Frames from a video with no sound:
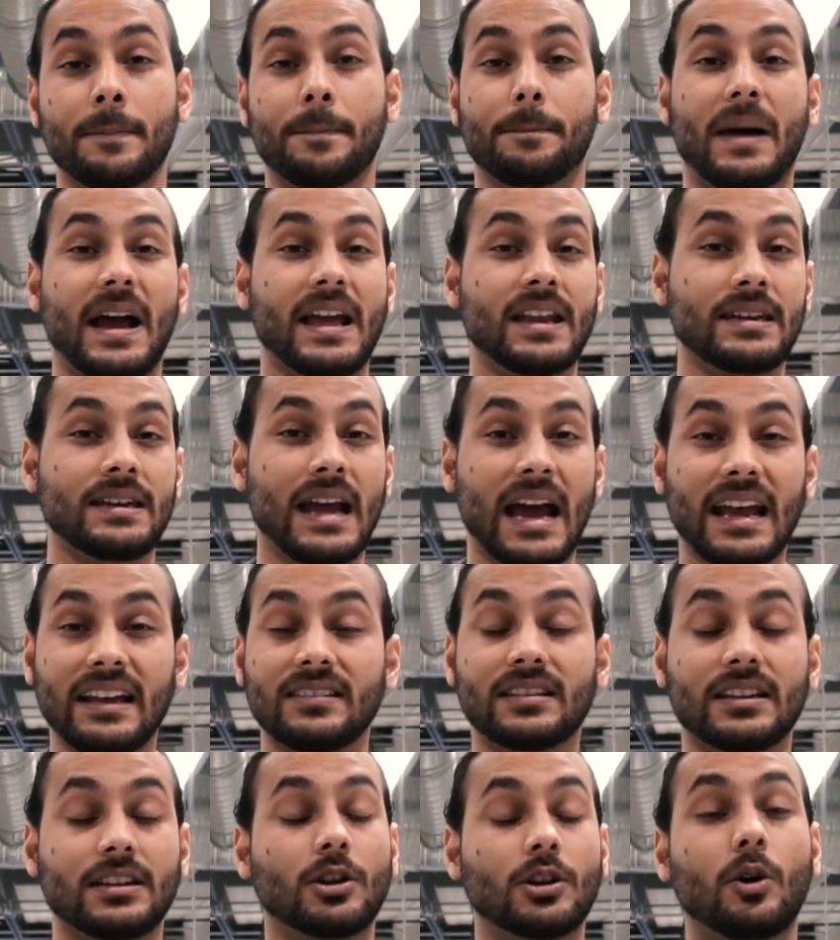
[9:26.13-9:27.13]
By
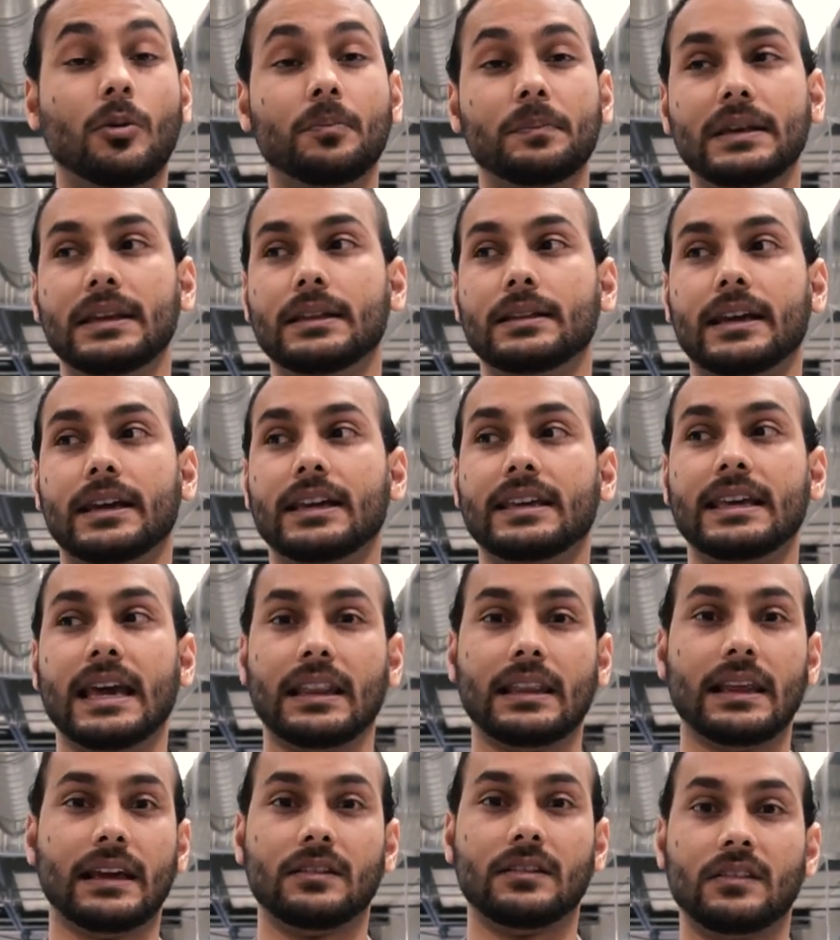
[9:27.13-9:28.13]
nice, I don't mean like
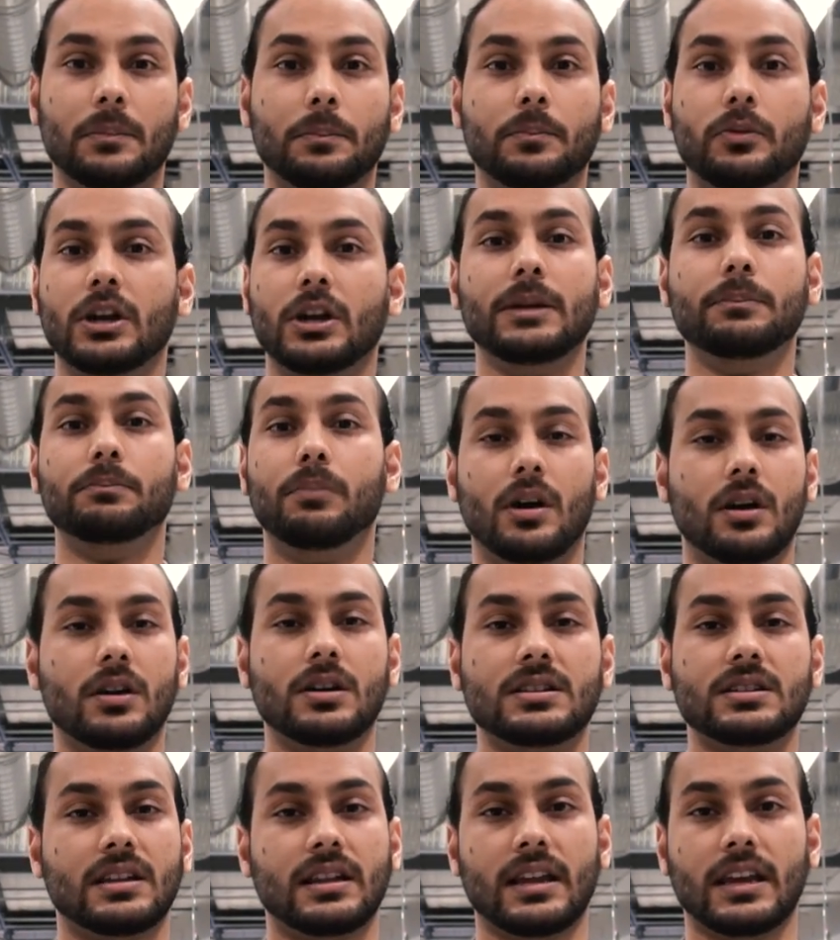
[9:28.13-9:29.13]
get like some pretty
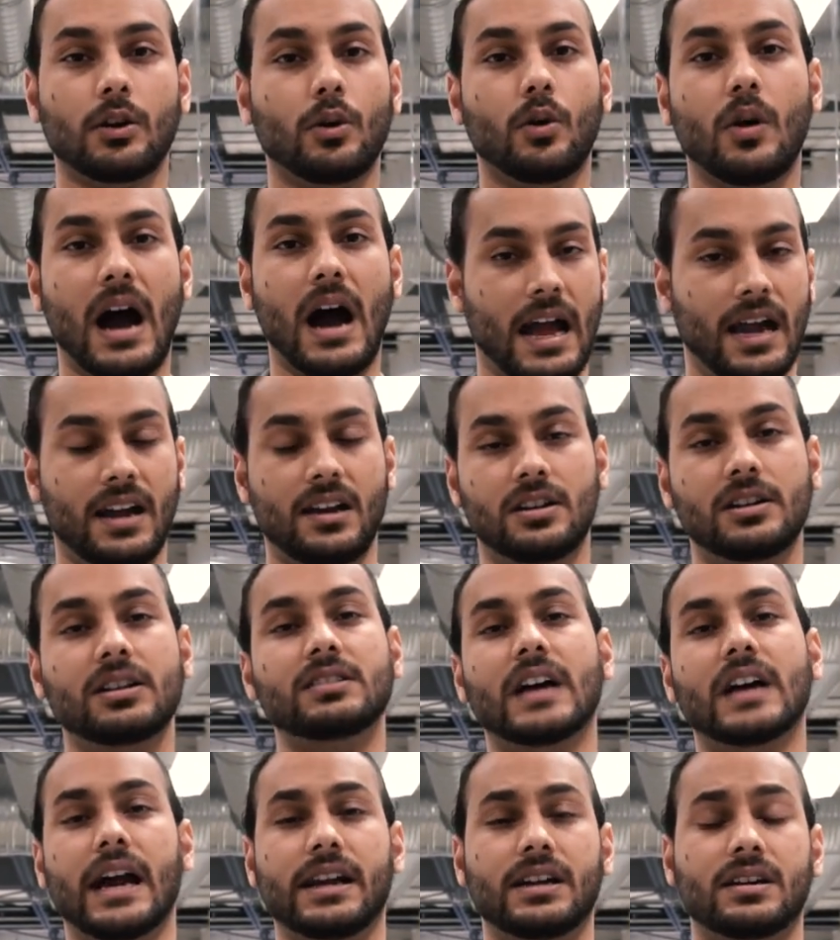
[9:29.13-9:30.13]
birds and like go hire a
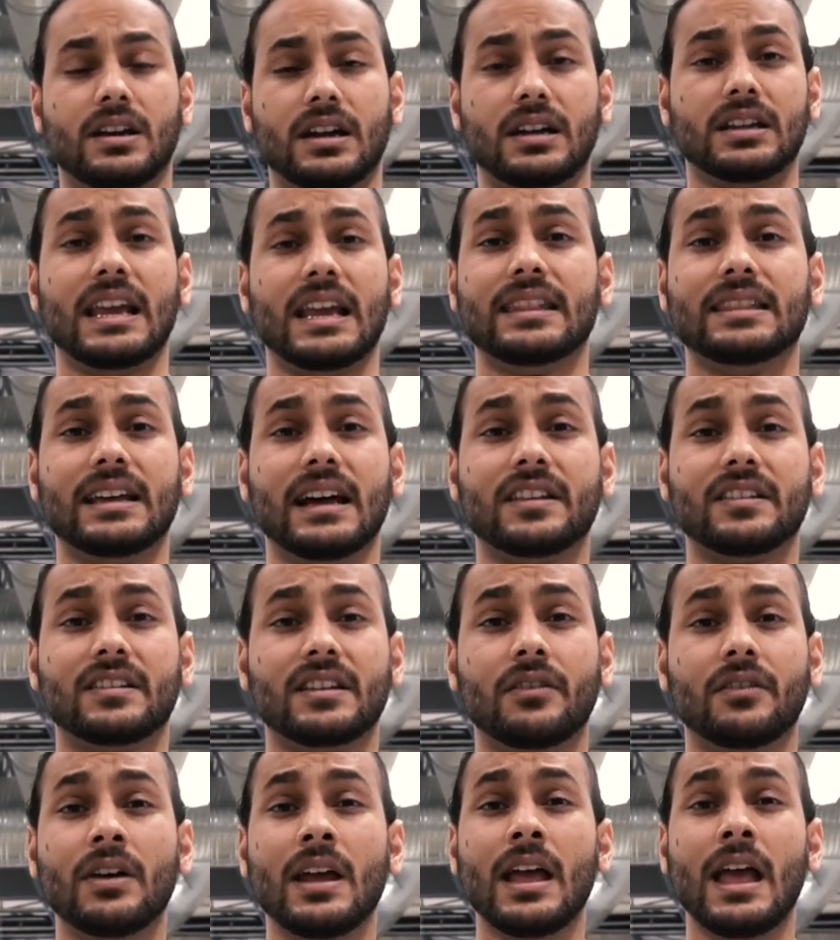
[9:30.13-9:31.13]
designer and get that
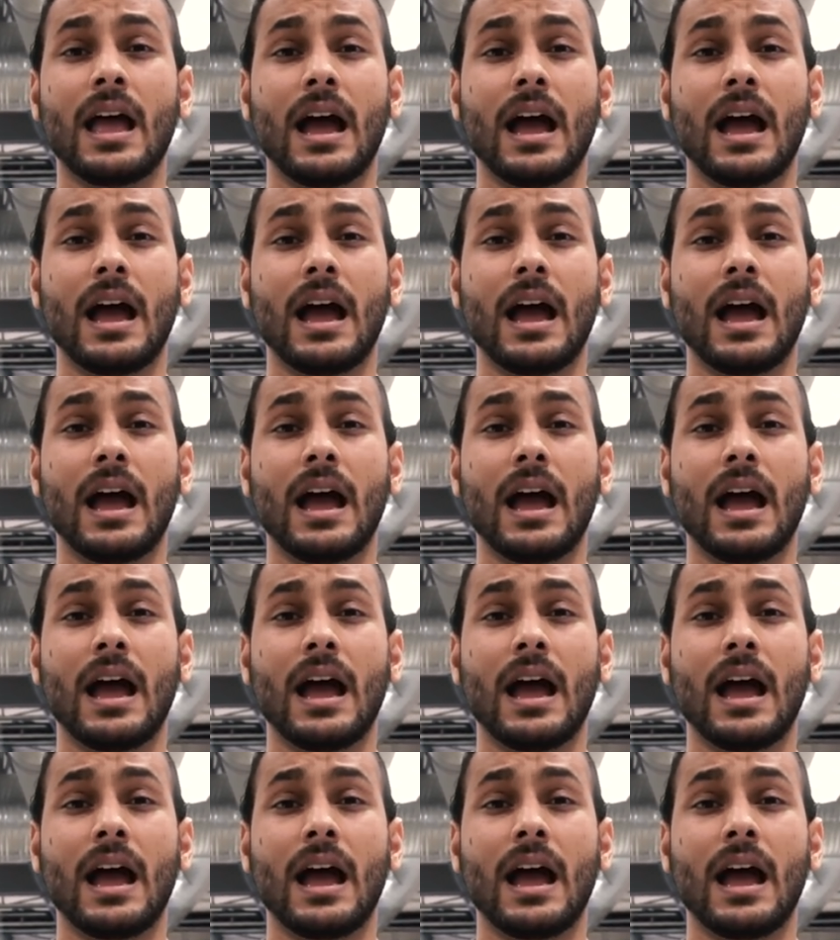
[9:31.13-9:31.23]
stuff.